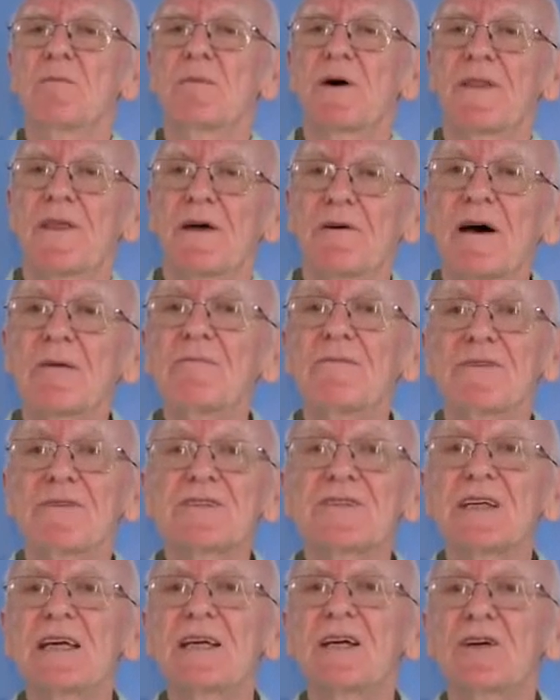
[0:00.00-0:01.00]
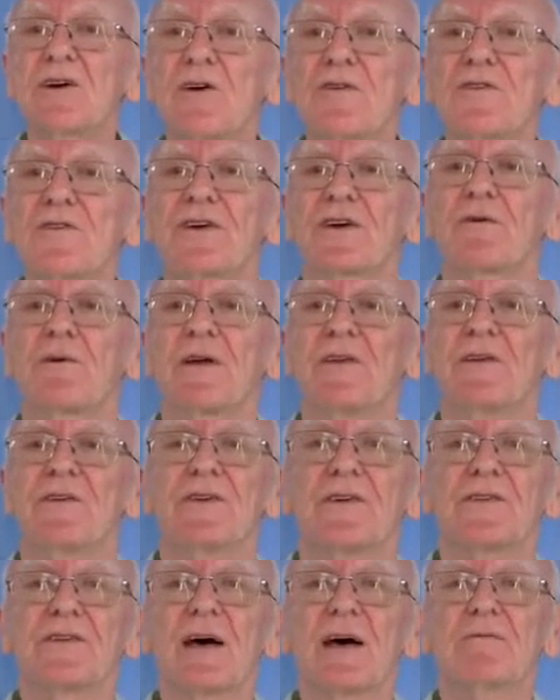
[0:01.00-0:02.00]
but there are unforeseen
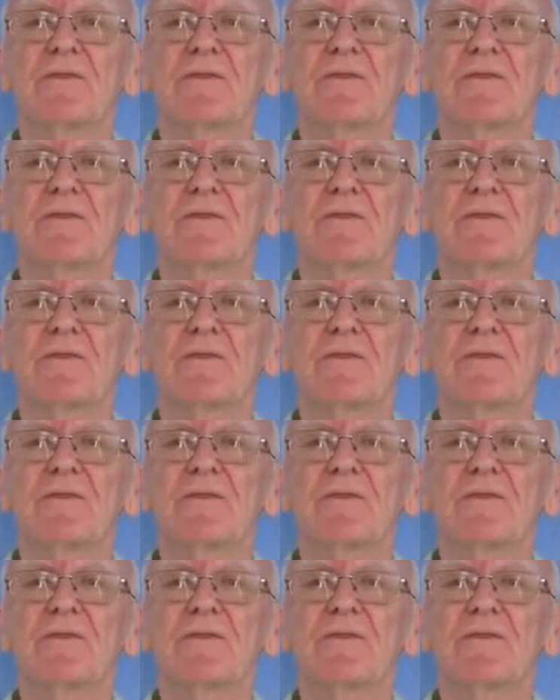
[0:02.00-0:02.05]
consequences,